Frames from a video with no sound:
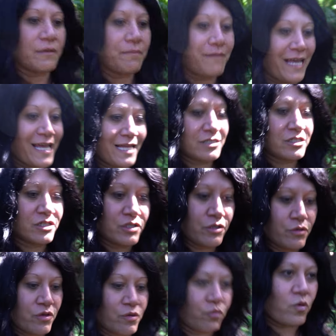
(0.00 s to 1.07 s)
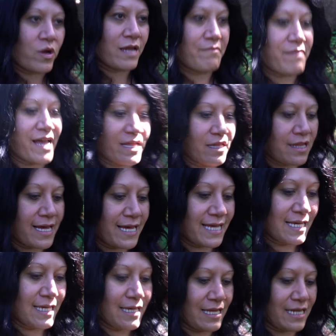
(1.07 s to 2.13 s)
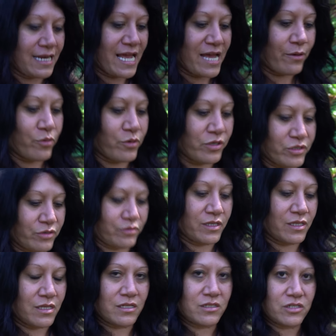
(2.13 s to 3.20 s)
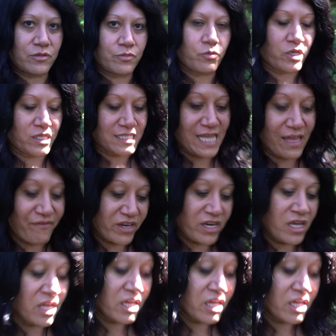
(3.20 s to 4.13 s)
planned to do the one mile hike and now we're doing the 2.7.